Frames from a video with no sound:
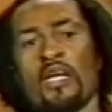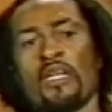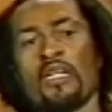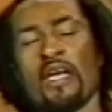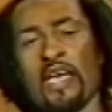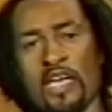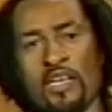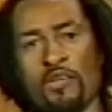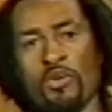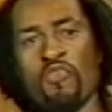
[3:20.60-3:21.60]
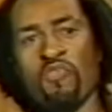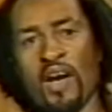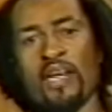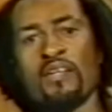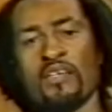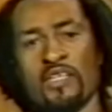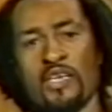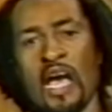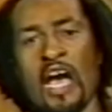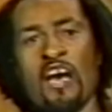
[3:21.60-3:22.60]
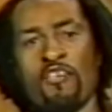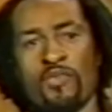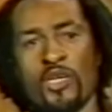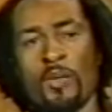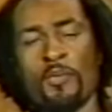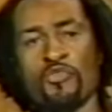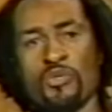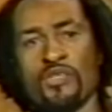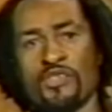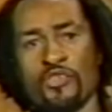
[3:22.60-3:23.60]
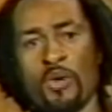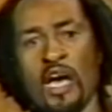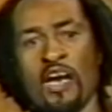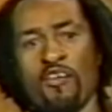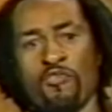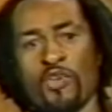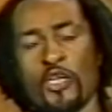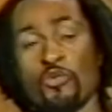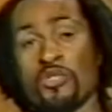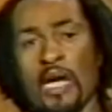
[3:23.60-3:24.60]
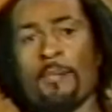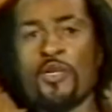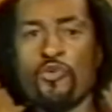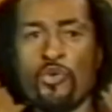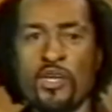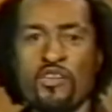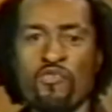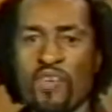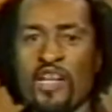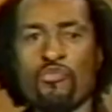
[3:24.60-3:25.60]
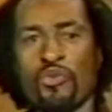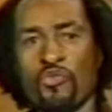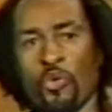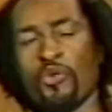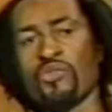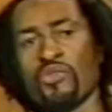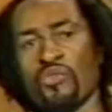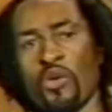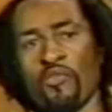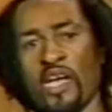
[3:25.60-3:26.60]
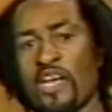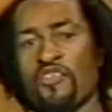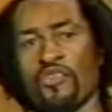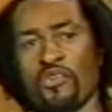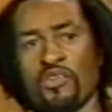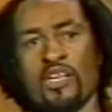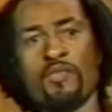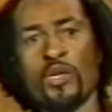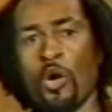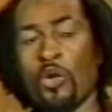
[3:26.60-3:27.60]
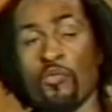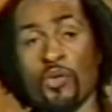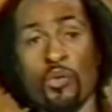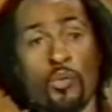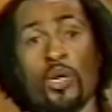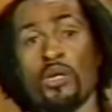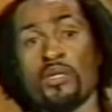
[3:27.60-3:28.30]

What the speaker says: Haiti will finally have an opportunity to tap into its vast resources of Haitians living all over the world.